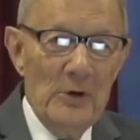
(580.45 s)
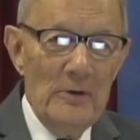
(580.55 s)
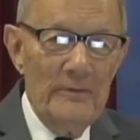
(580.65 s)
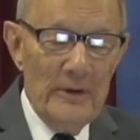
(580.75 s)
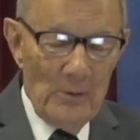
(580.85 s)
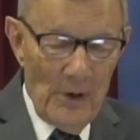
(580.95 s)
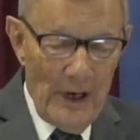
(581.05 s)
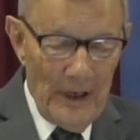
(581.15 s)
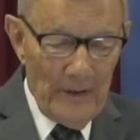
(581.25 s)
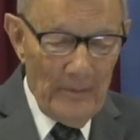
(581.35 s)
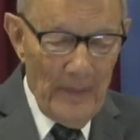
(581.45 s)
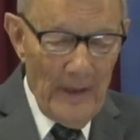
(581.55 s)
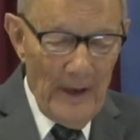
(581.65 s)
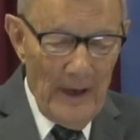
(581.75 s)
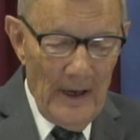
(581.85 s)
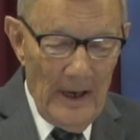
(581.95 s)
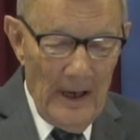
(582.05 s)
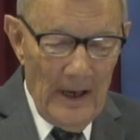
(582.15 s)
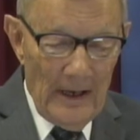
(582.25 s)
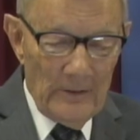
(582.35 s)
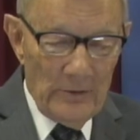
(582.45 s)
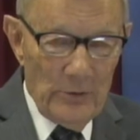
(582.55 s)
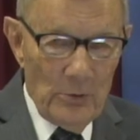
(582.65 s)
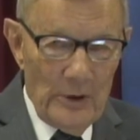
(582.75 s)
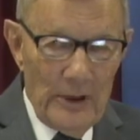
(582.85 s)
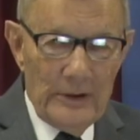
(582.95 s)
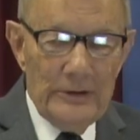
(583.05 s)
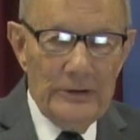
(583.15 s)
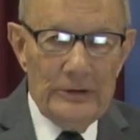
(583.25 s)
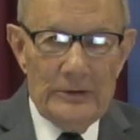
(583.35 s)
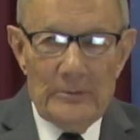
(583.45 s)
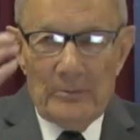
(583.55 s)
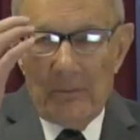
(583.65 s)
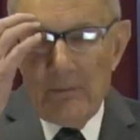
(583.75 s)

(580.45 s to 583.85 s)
moved away, had twins,